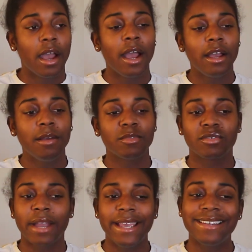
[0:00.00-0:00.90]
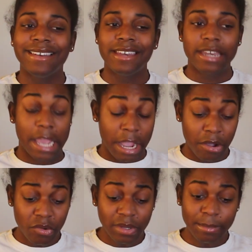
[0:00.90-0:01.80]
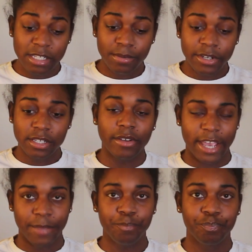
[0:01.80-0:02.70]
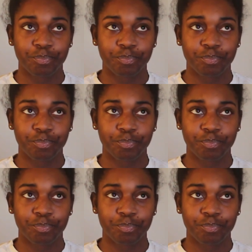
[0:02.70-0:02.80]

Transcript: Right now I'm experiencing, okay,